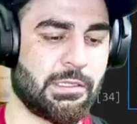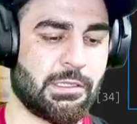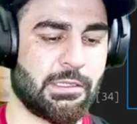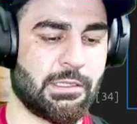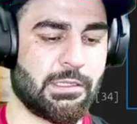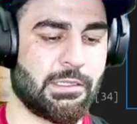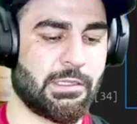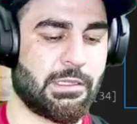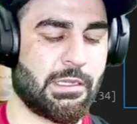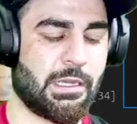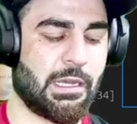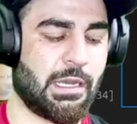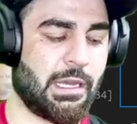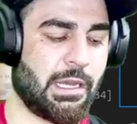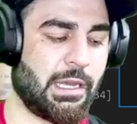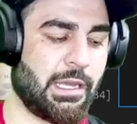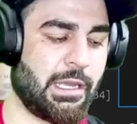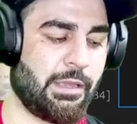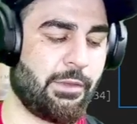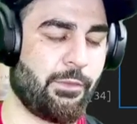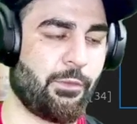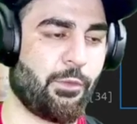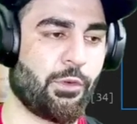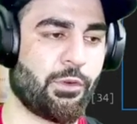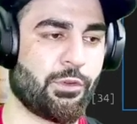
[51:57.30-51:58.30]
I
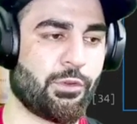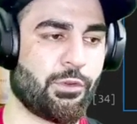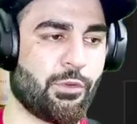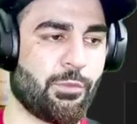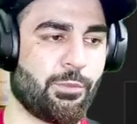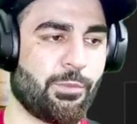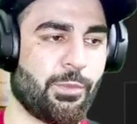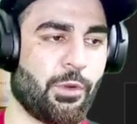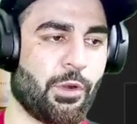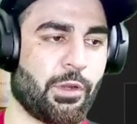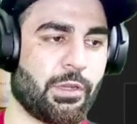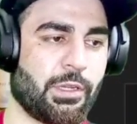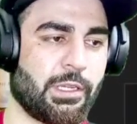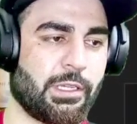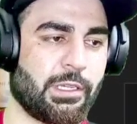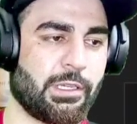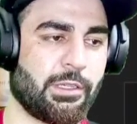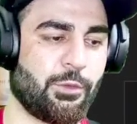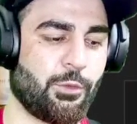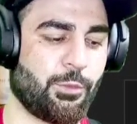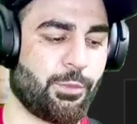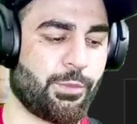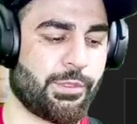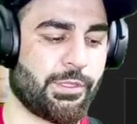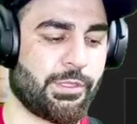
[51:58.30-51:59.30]
want to plot it.
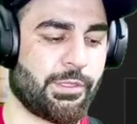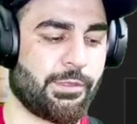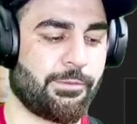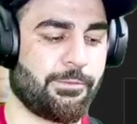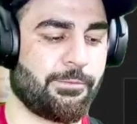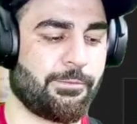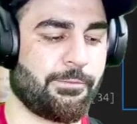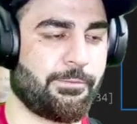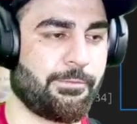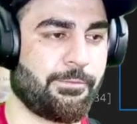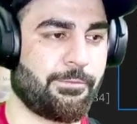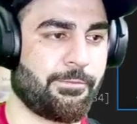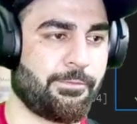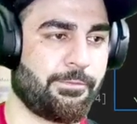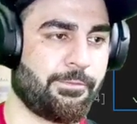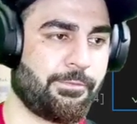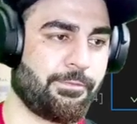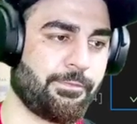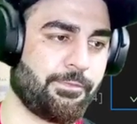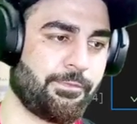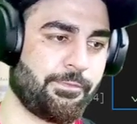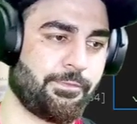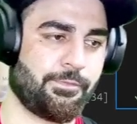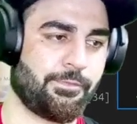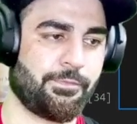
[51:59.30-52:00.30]
Oops,
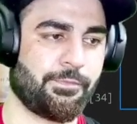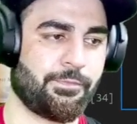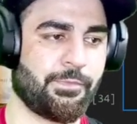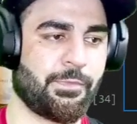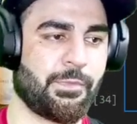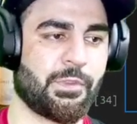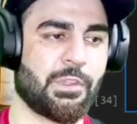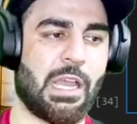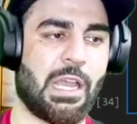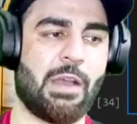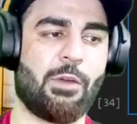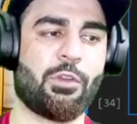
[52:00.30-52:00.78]
I want to